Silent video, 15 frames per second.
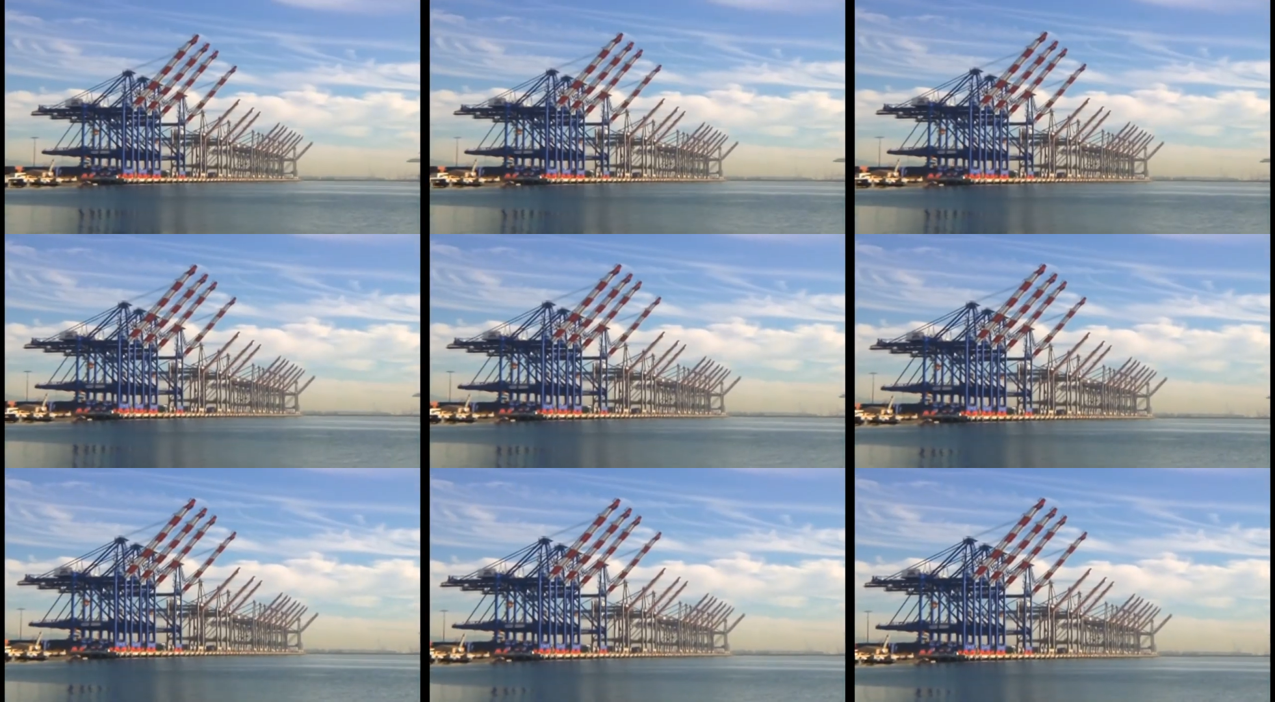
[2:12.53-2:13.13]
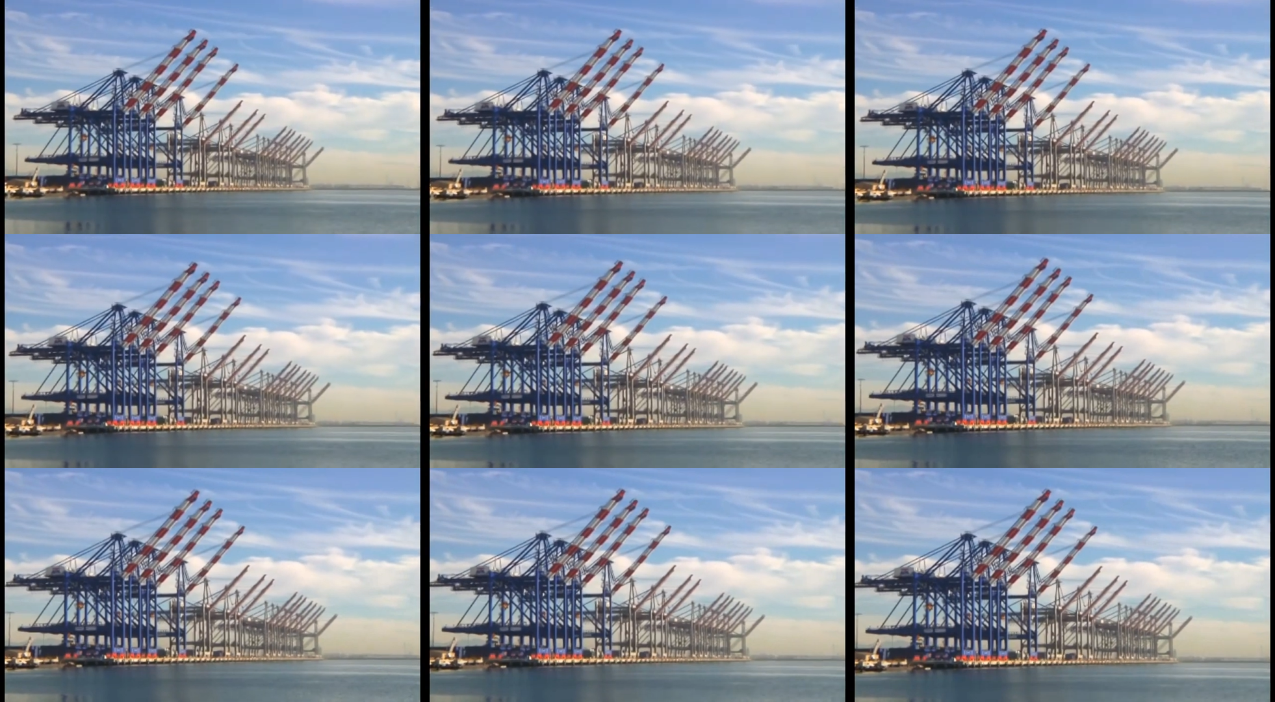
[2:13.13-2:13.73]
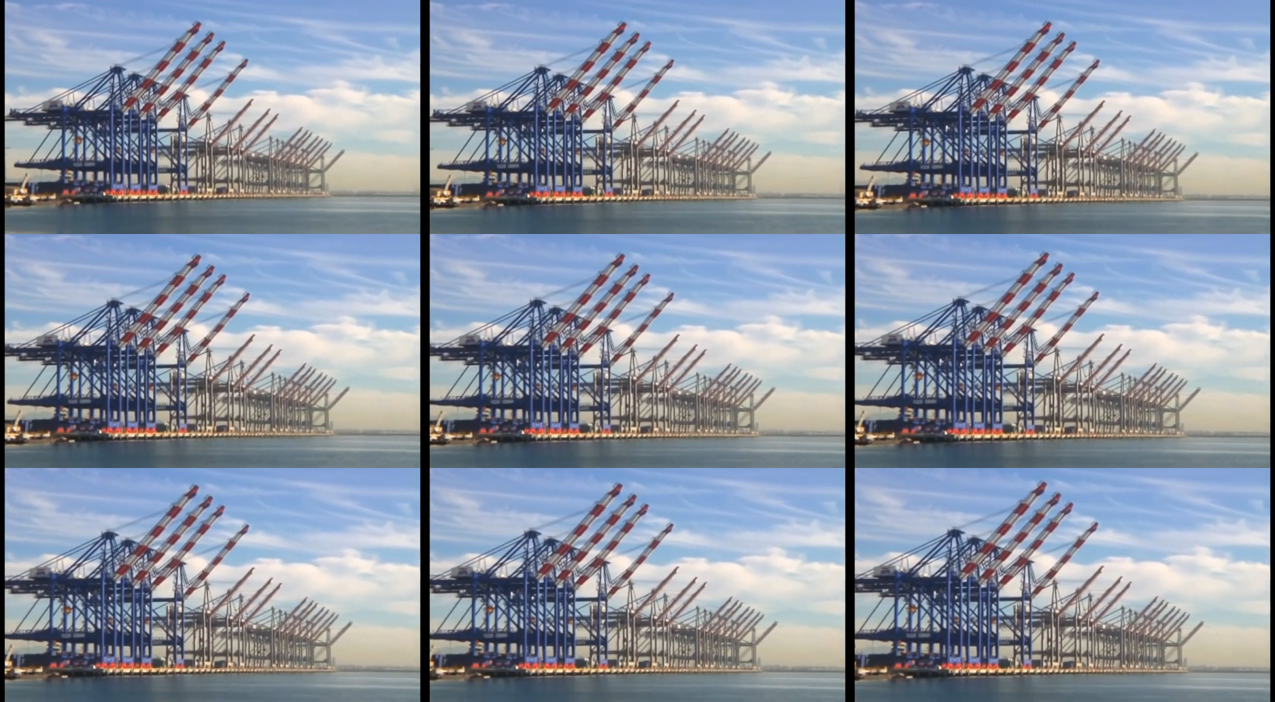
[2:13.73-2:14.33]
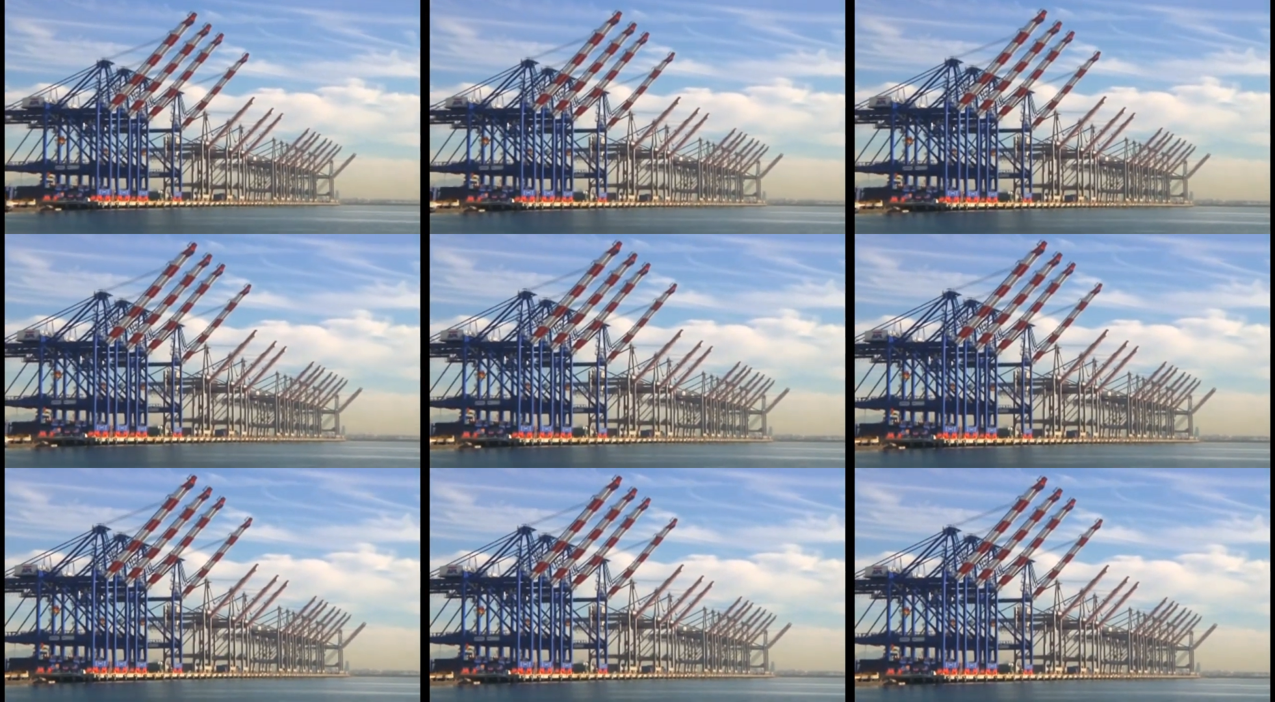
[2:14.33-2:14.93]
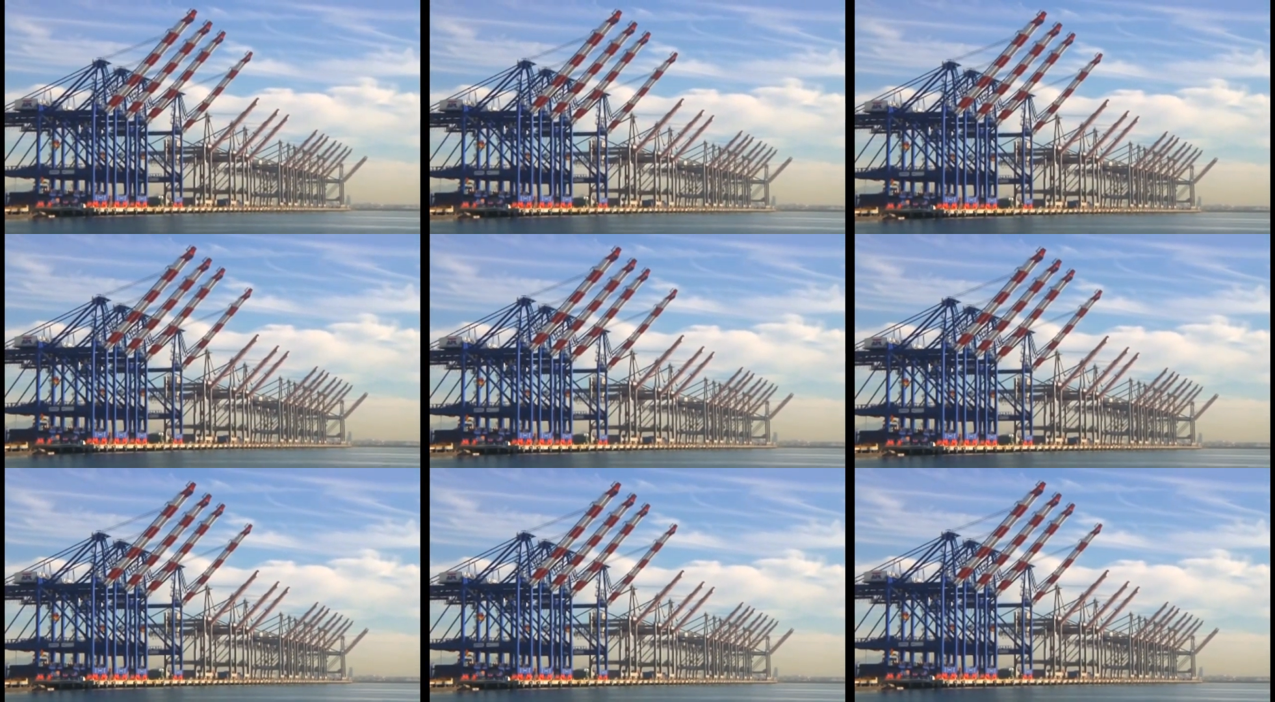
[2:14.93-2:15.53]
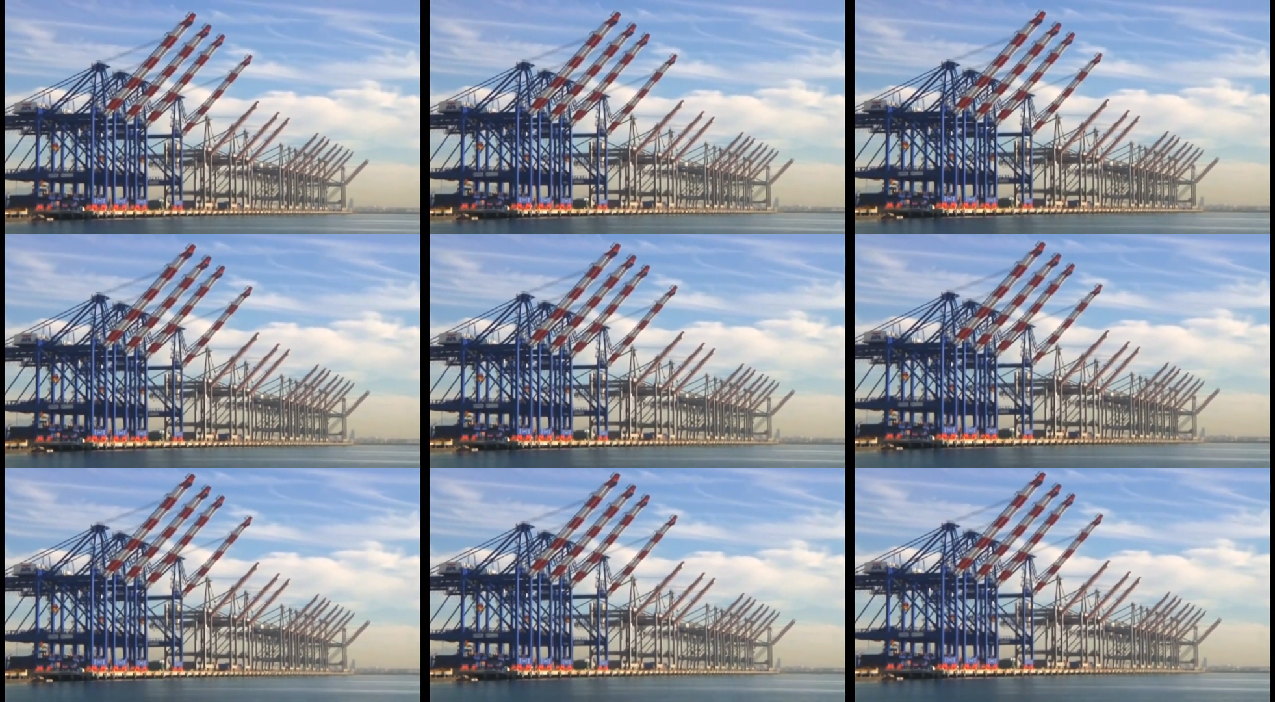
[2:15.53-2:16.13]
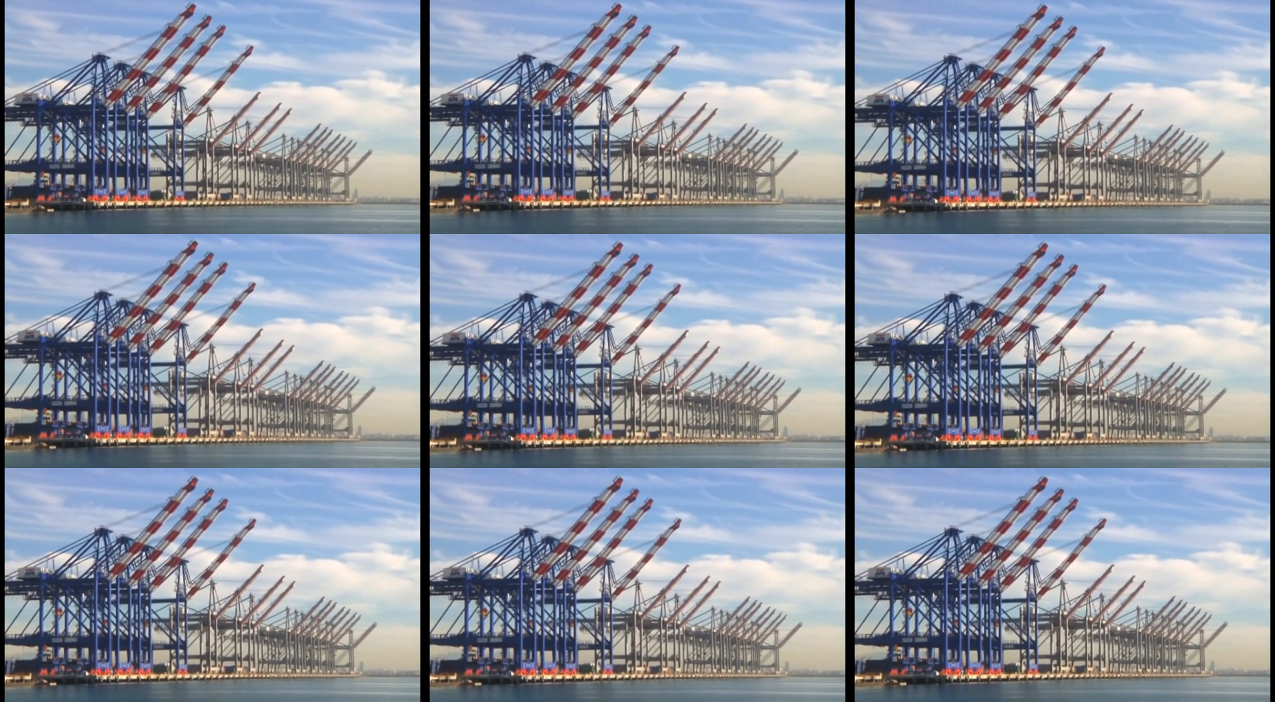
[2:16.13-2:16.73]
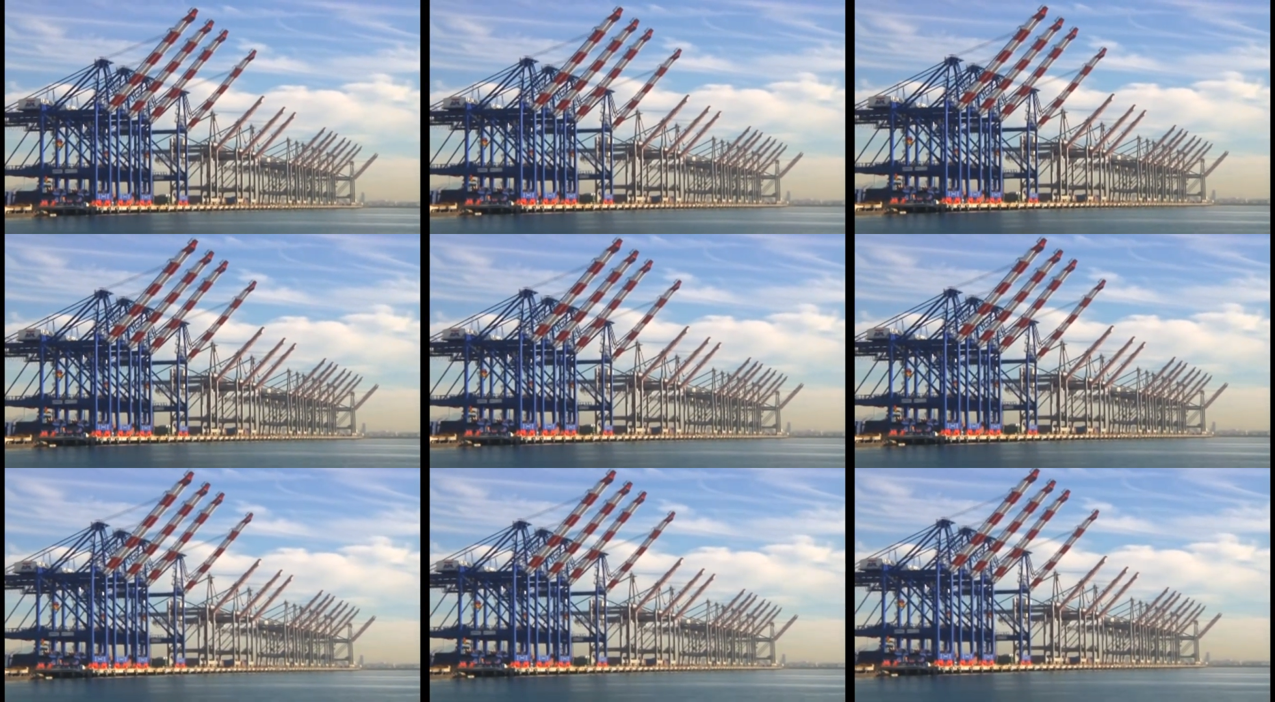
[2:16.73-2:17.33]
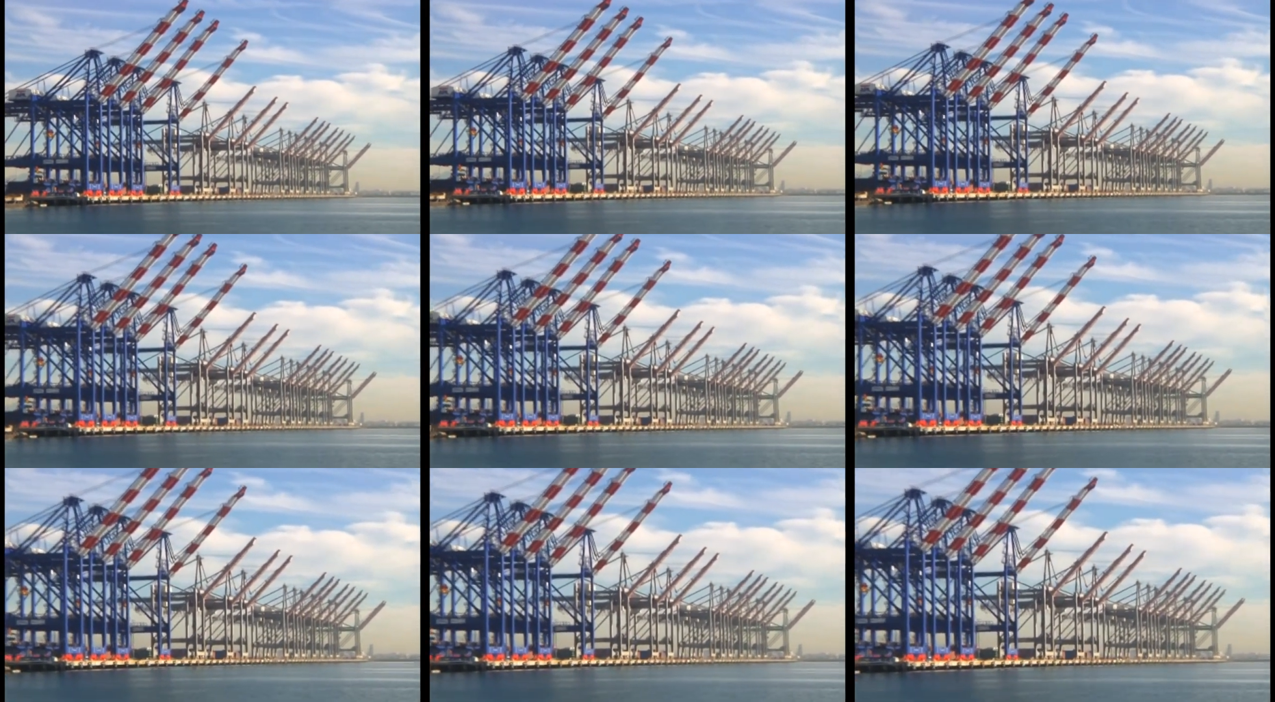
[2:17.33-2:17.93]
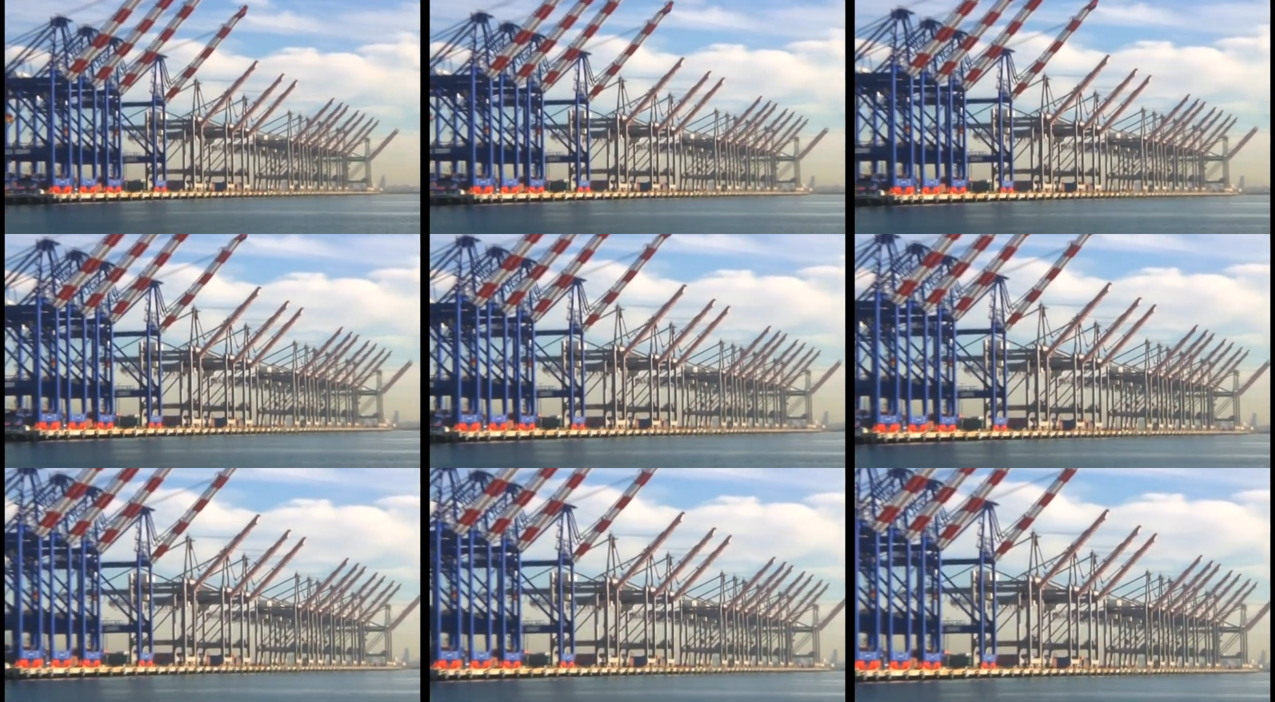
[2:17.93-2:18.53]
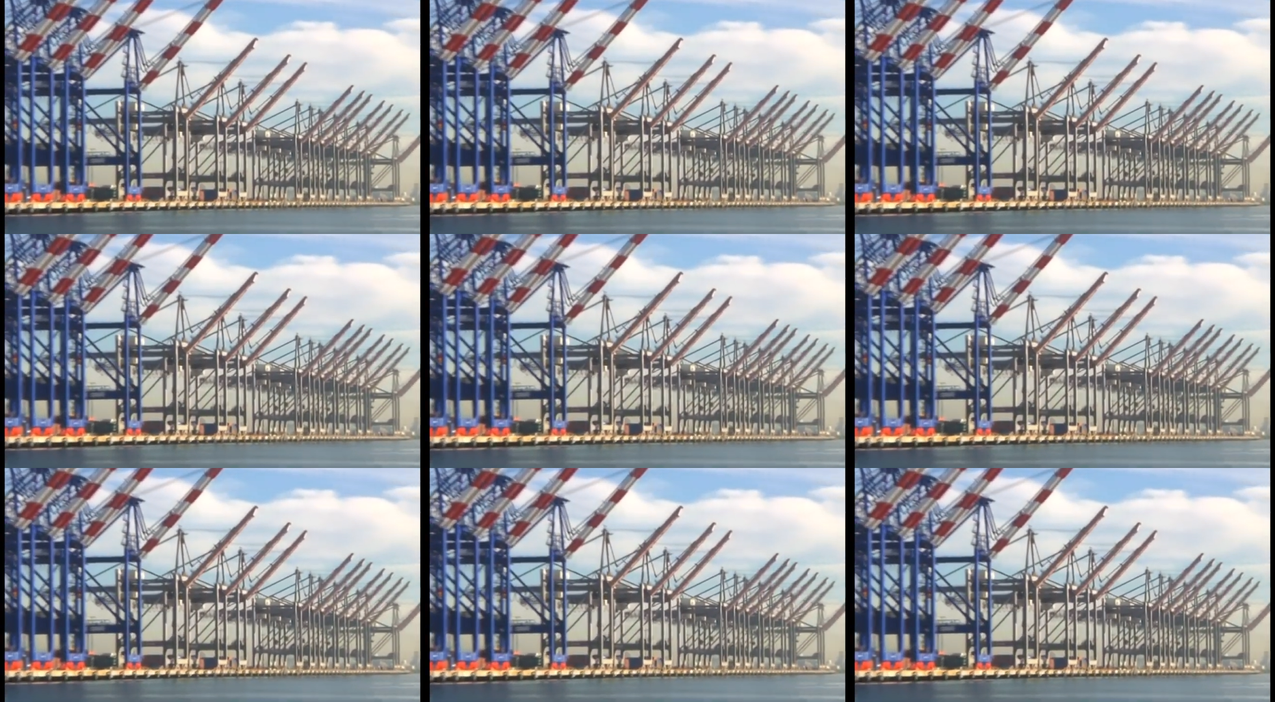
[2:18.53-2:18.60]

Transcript: (no speaker visible)